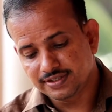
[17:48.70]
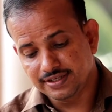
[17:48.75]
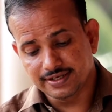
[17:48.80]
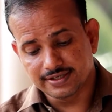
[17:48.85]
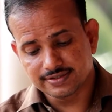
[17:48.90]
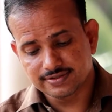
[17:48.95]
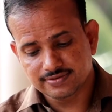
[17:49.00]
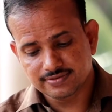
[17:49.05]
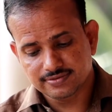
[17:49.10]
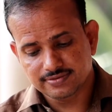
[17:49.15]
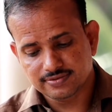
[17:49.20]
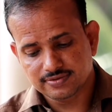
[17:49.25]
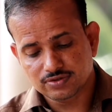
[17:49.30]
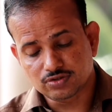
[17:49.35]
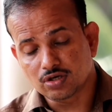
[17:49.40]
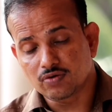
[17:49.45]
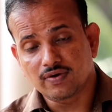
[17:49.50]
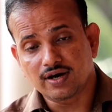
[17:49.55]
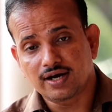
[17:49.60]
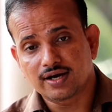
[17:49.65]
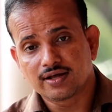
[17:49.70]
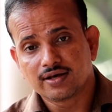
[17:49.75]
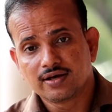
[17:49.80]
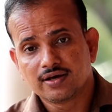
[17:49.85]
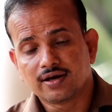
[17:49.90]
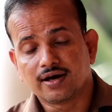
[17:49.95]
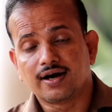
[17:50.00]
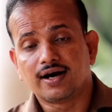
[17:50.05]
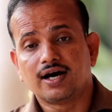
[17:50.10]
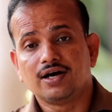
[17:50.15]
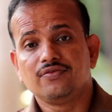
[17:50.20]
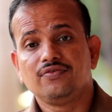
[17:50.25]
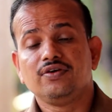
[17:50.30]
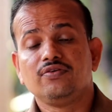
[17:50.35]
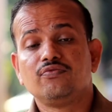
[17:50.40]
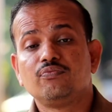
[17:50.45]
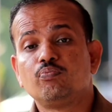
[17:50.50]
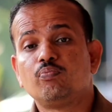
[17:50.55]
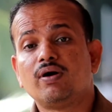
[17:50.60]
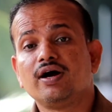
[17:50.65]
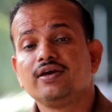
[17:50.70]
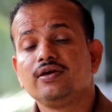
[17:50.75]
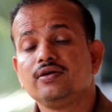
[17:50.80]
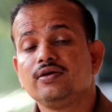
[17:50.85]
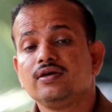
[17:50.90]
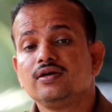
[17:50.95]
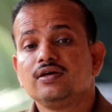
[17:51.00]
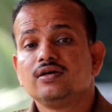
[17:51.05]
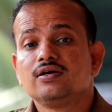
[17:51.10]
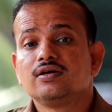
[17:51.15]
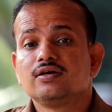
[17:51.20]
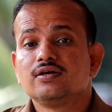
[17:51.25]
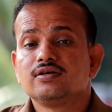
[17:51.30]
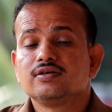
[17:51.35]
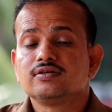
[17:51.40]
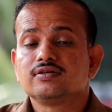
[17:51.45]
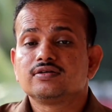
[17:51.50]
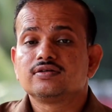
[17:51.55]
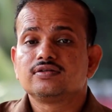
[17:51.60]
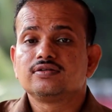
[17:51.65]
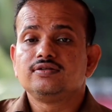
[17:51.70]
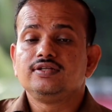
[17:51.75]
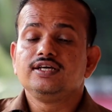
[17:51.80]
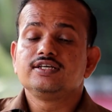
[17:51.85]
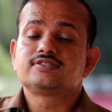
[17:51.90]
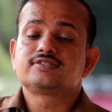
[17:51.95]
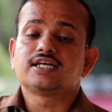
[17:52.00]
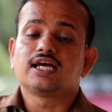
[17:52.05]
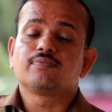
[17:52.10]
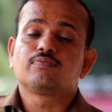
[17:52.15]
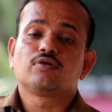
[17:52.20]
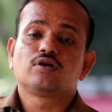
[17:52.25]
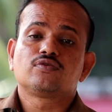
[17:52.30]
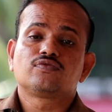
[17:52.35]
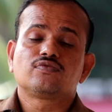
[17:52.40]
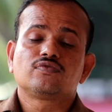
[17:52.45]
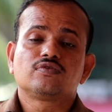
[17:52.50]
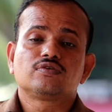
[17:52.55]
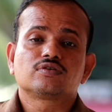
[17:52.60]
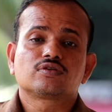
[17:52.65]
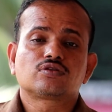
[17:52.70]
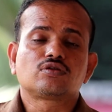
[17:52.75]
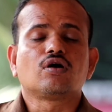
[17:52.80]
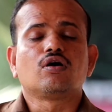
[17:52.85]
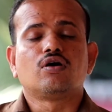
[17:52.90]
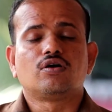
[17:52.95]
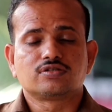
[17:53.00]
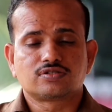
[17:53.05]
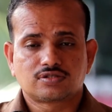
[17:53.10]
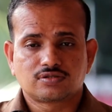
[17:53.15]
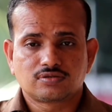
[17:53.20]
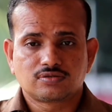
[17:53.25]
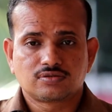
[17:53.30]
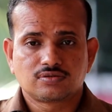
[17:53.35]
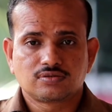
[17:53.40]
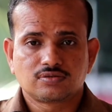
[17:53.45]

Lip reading: Yes. So what? By these type of thoughts,